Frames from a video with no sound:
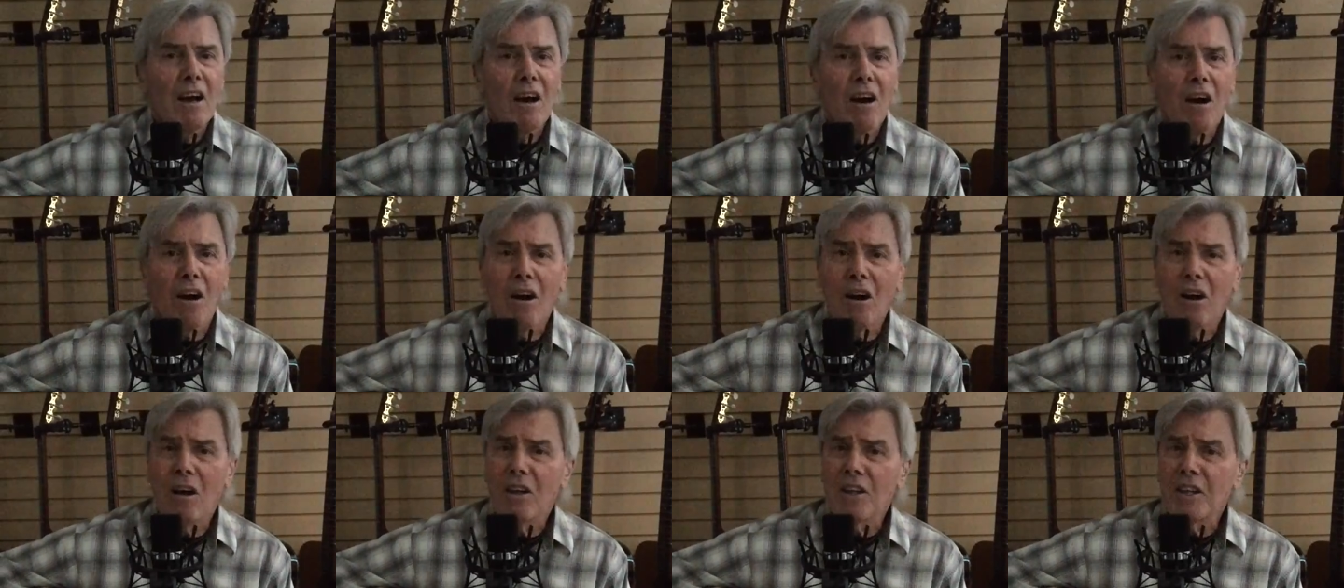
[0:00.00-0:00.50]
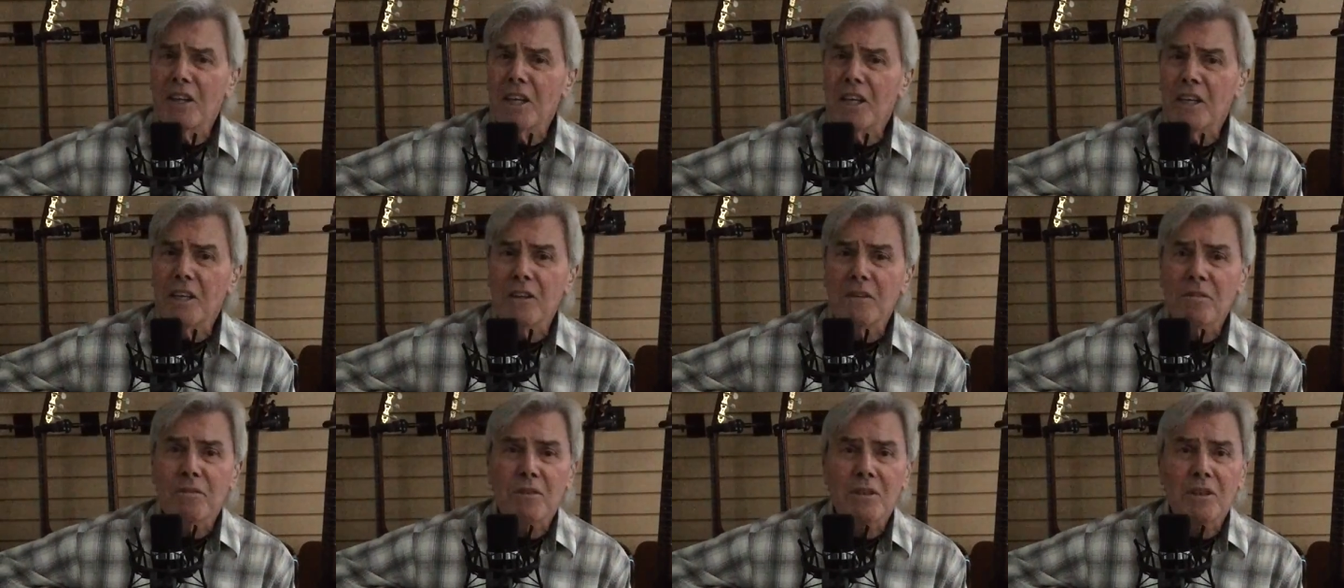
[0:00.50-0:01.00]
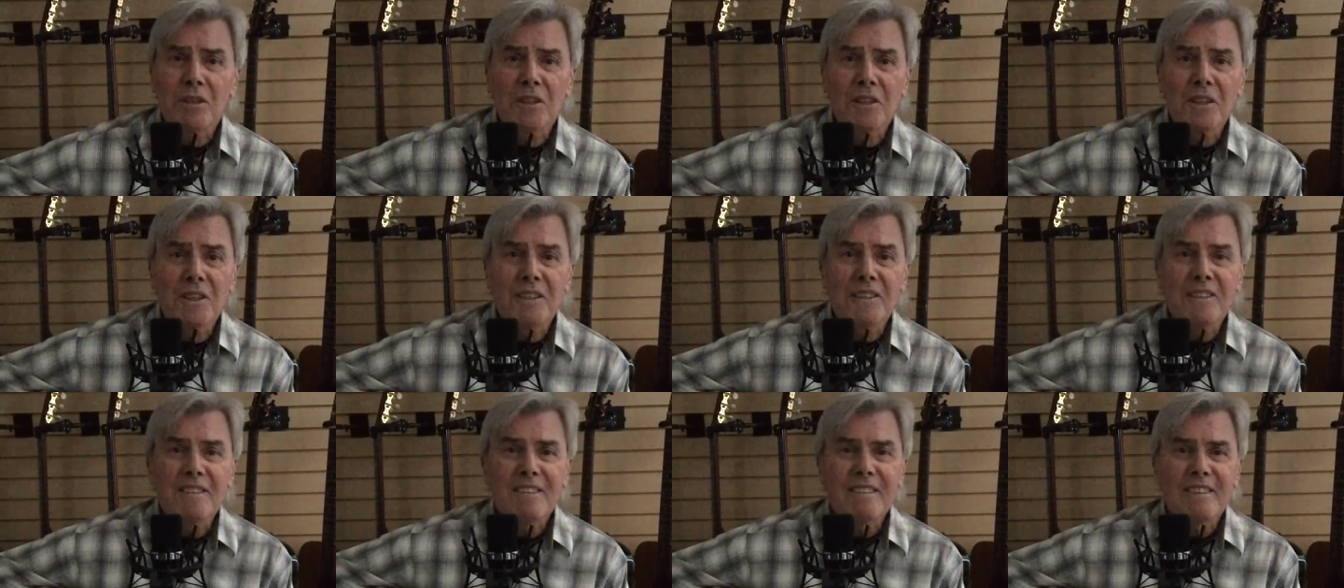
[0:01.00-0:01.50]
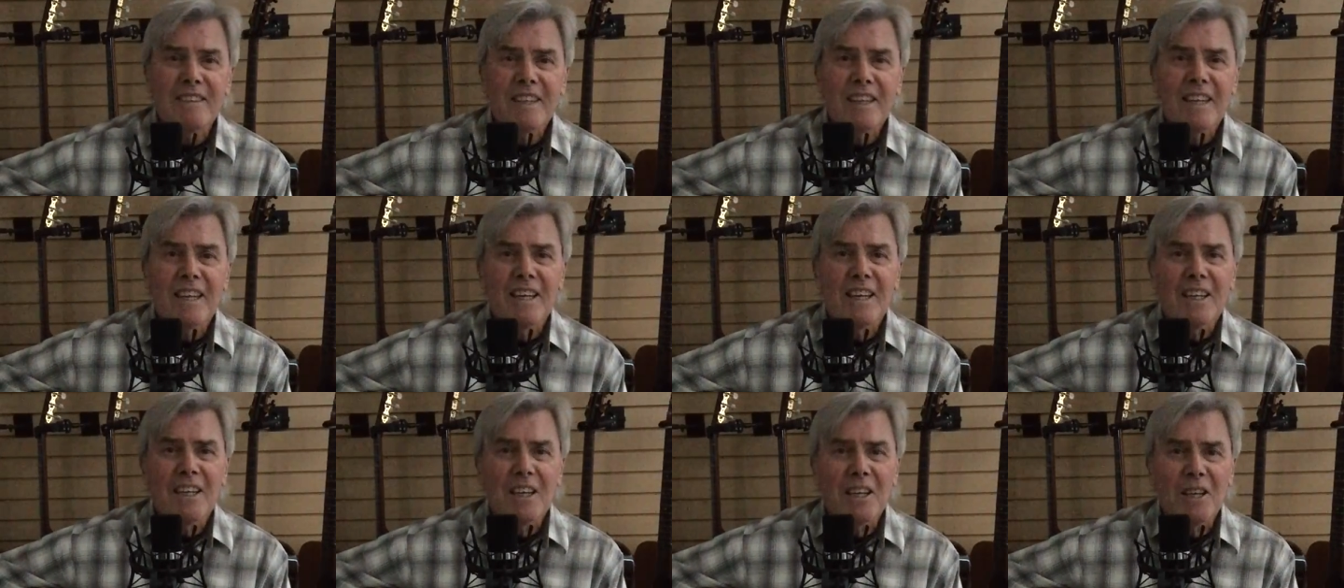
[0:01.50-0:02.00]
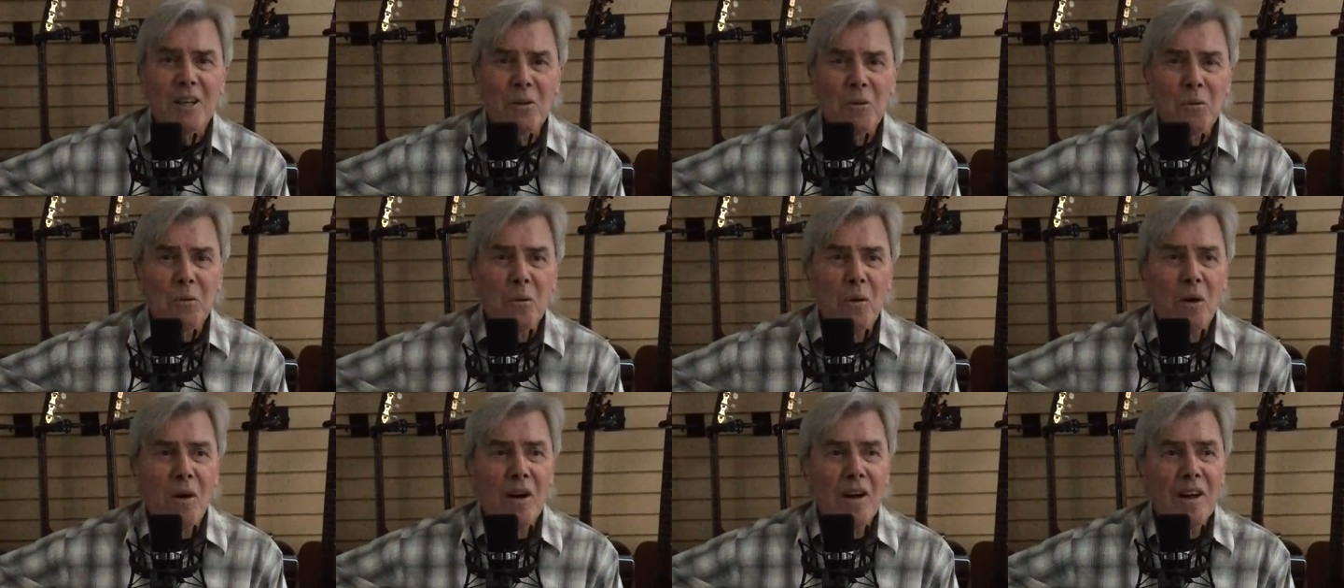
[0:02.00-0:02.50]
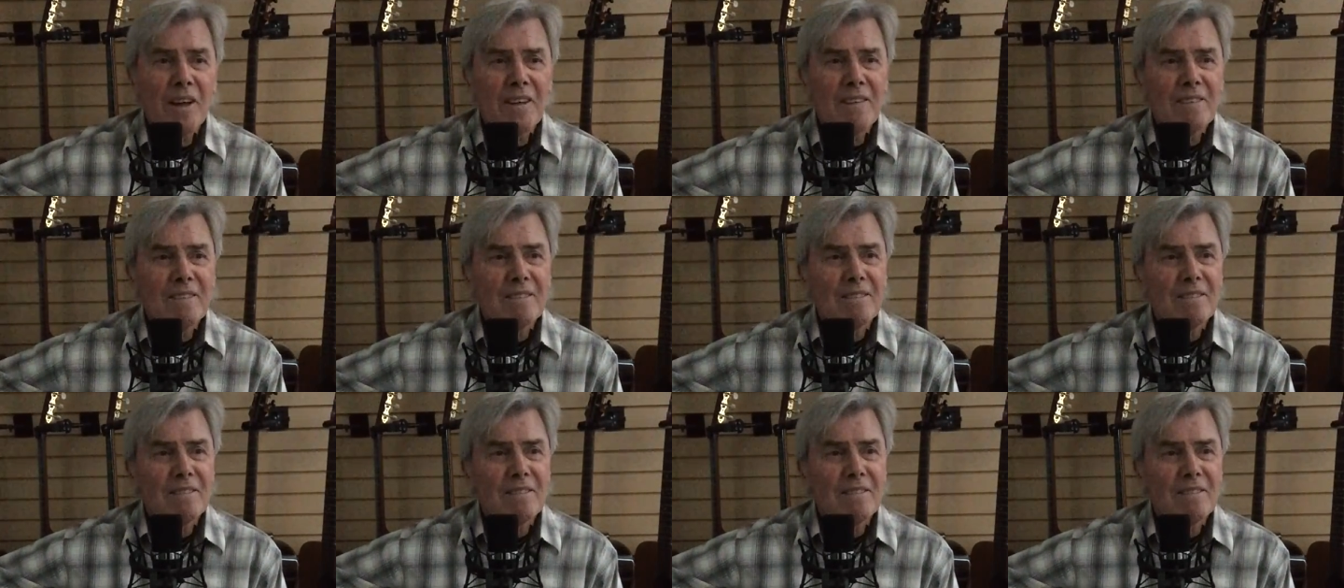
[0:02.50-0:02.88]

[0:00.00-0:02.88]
all the infinite in one.